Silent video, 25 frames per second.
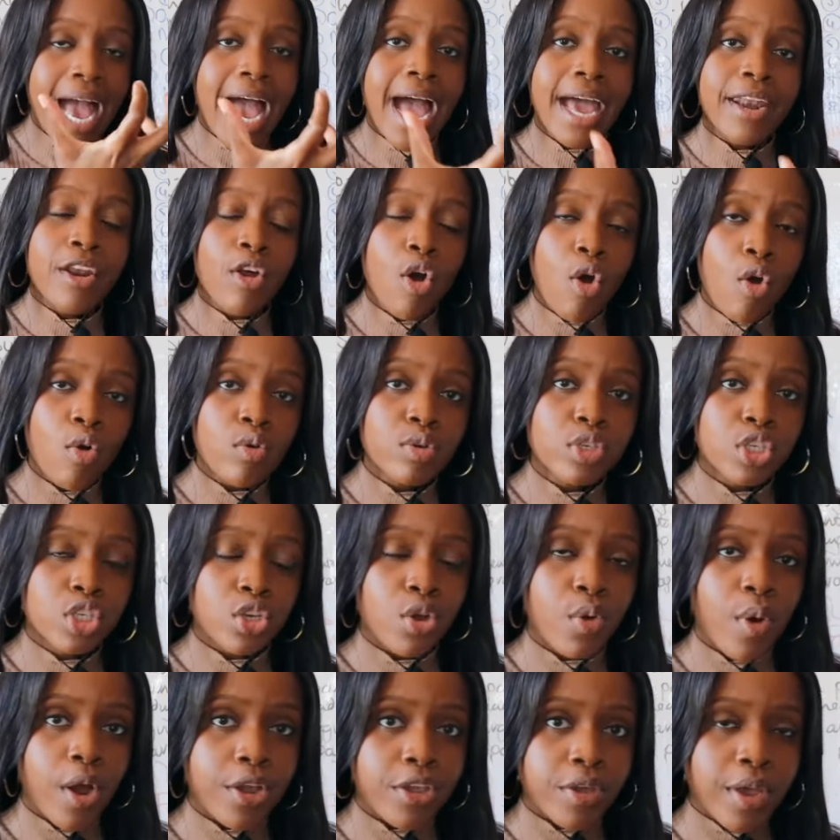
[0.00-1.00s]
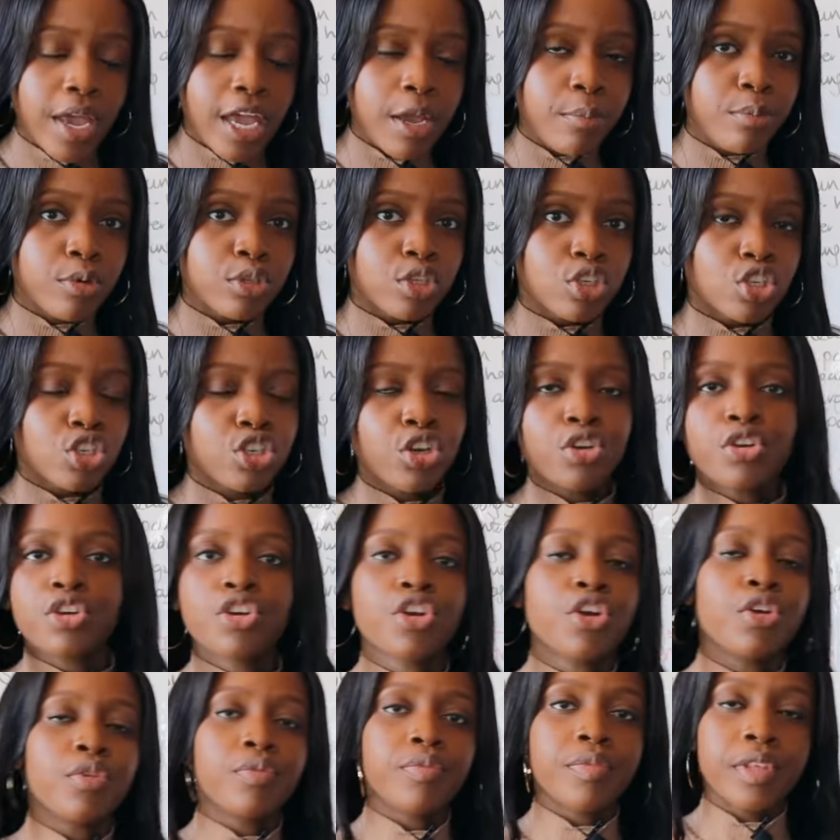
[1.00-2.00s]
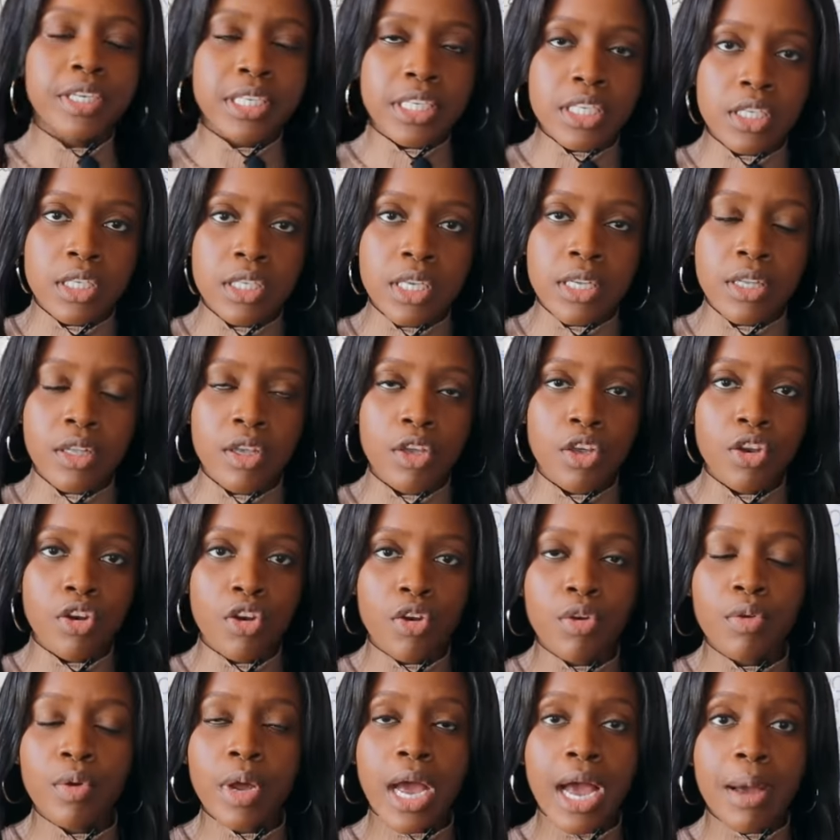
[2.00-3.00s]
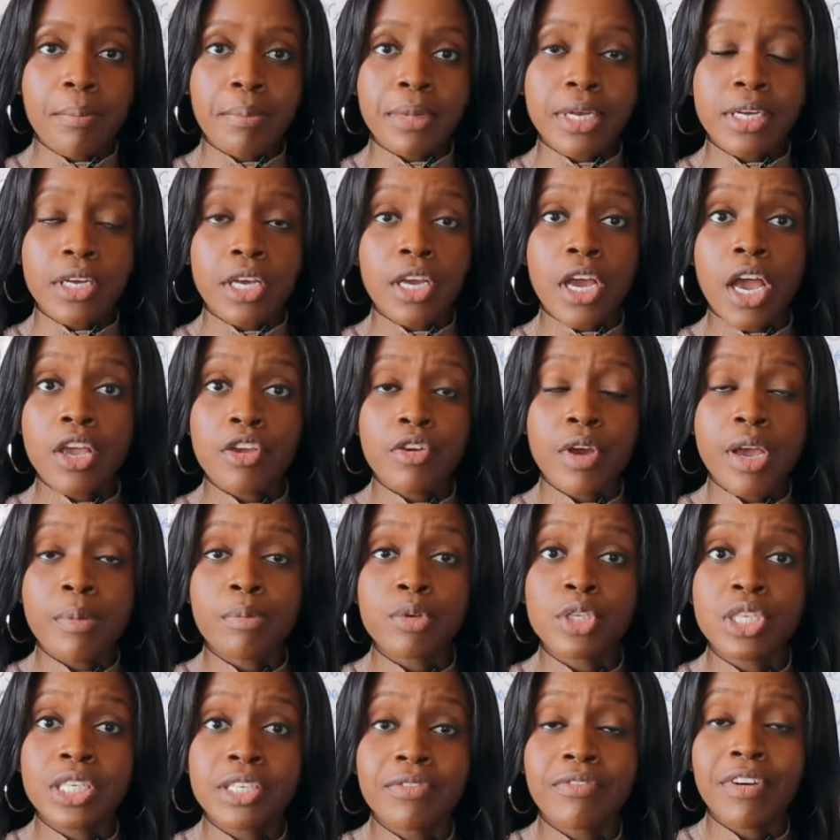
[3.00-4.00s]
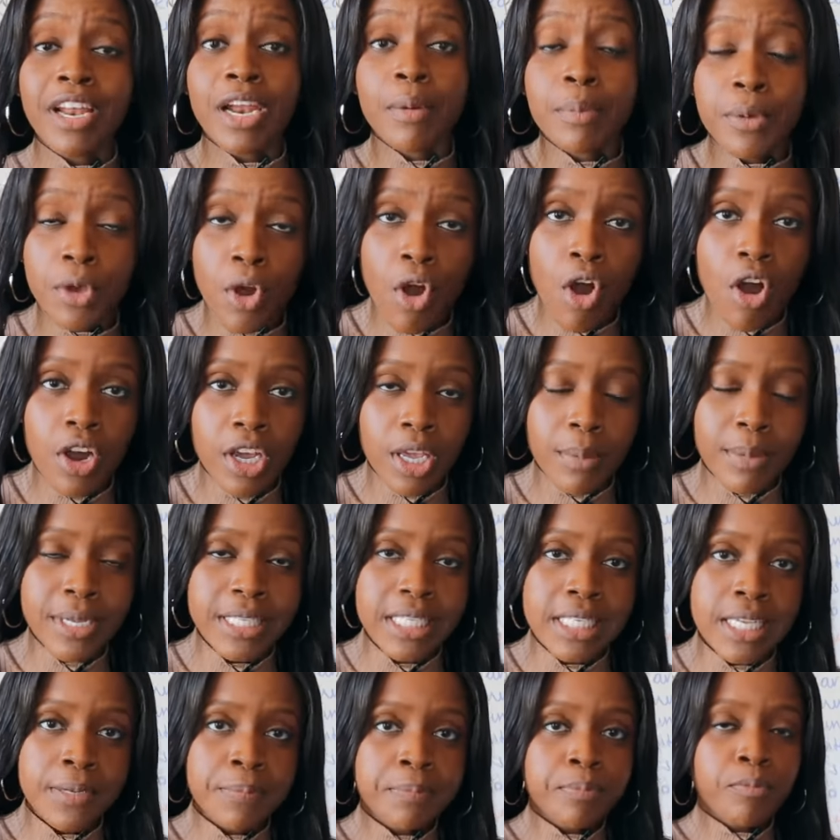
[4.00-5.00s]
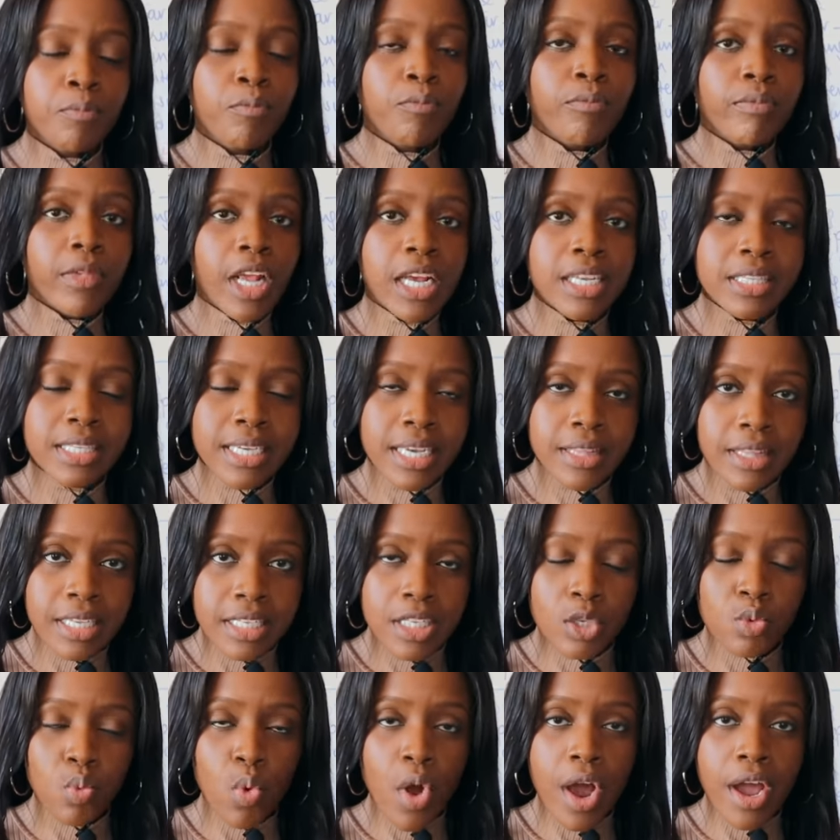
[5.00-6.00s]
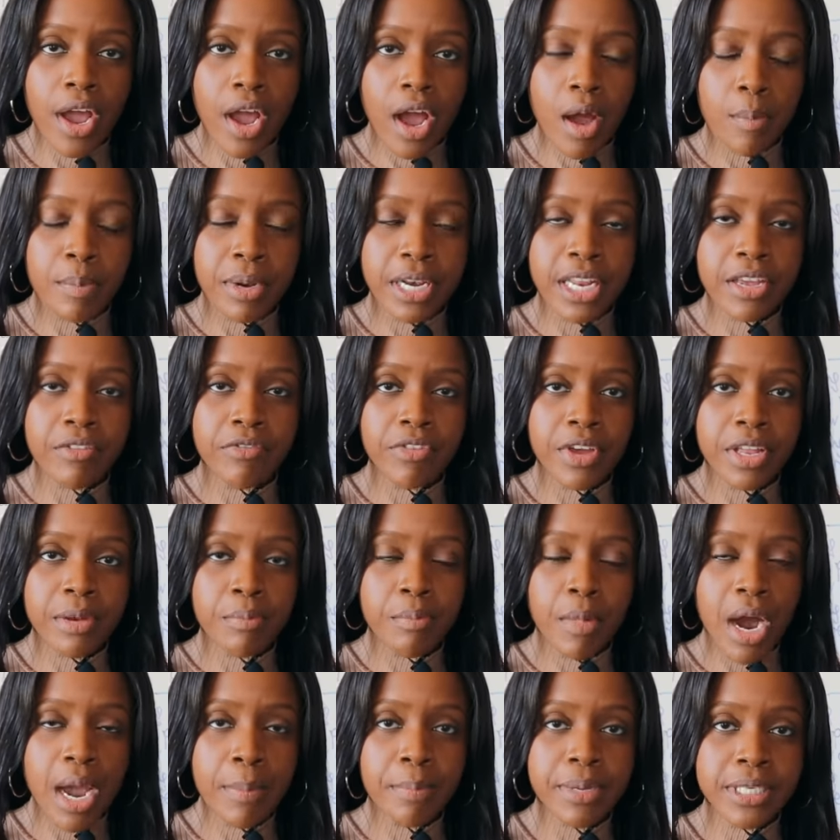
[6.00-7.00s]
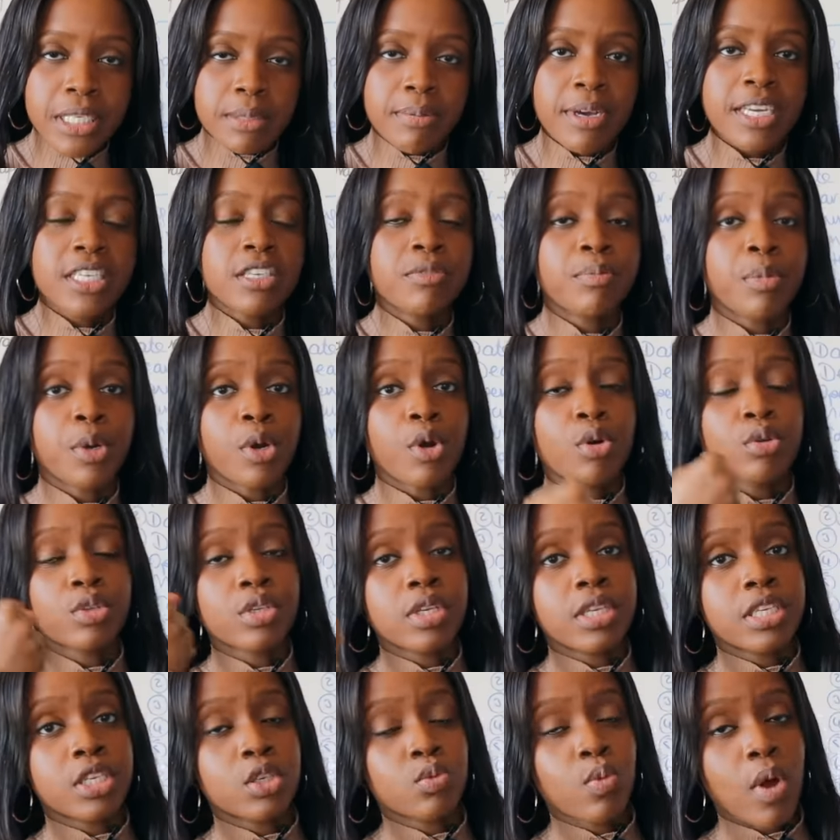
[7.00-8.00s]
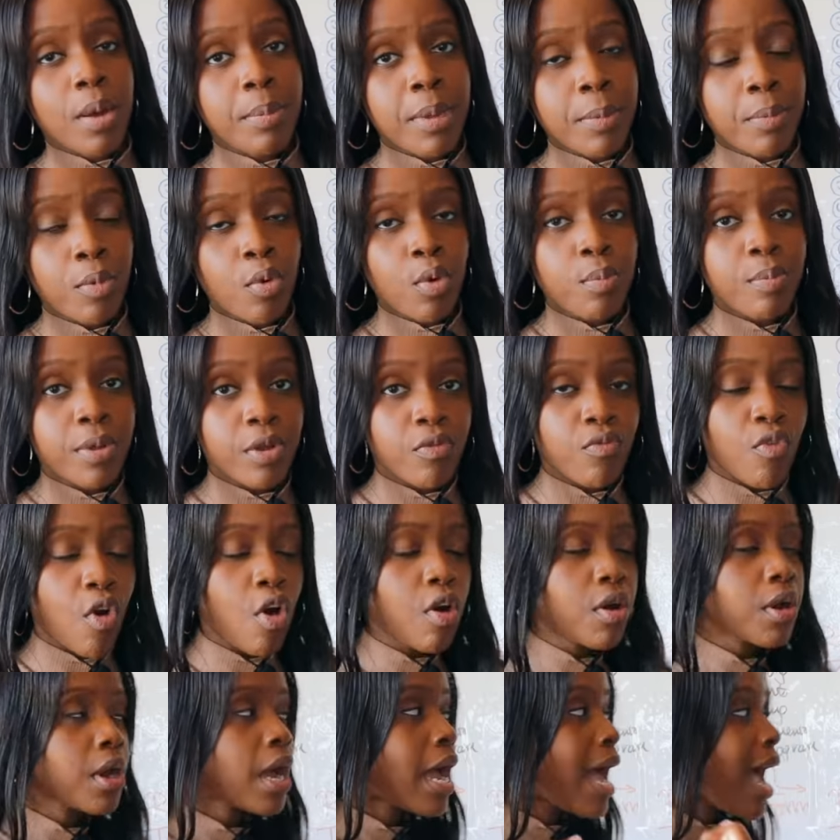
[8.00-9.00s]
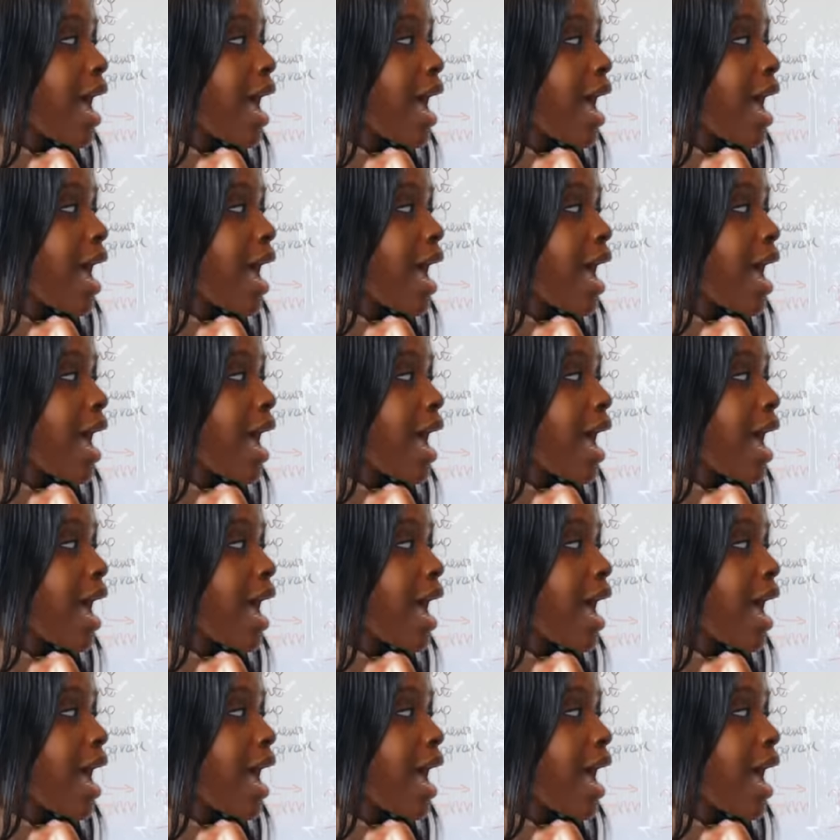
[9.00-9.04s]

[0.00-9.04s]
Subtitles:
And also, are you able to show, you know, this is, you know, are you able to develop your arguments and say, this is why I believe in my perspective, but also this is why people would be wrong?